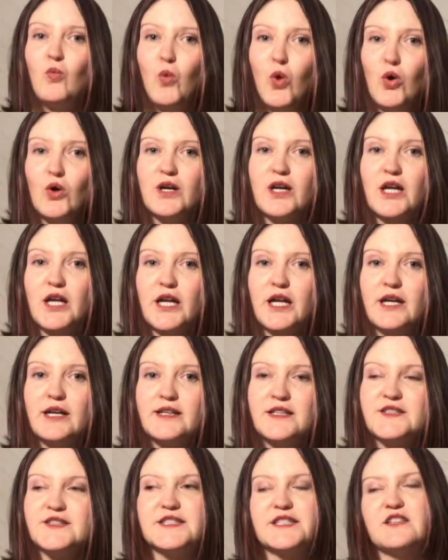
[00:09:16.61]
walk again
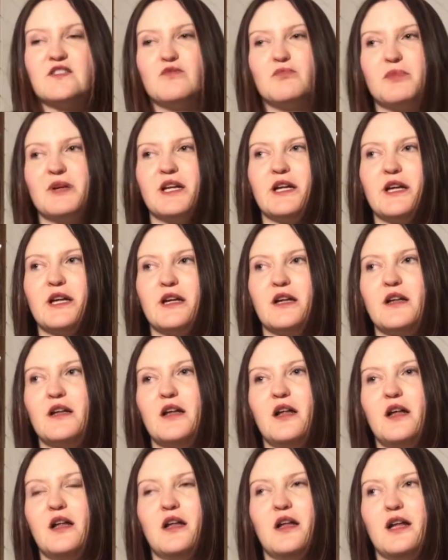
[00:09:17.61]
instead of being
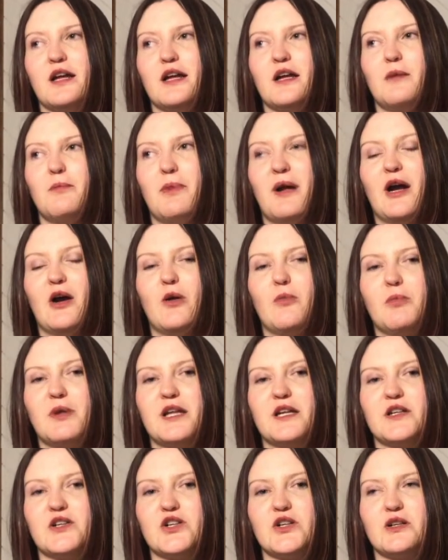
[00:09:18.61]
like a
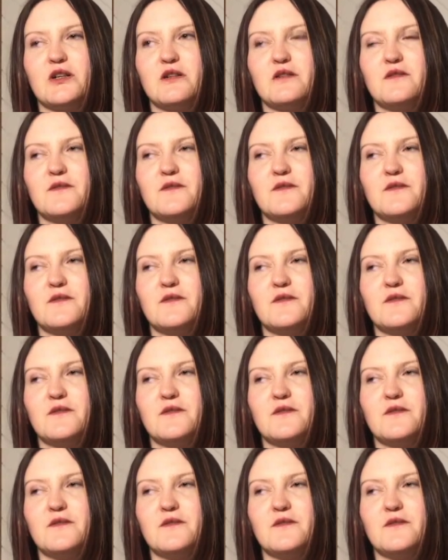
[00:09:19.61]
paraplegic.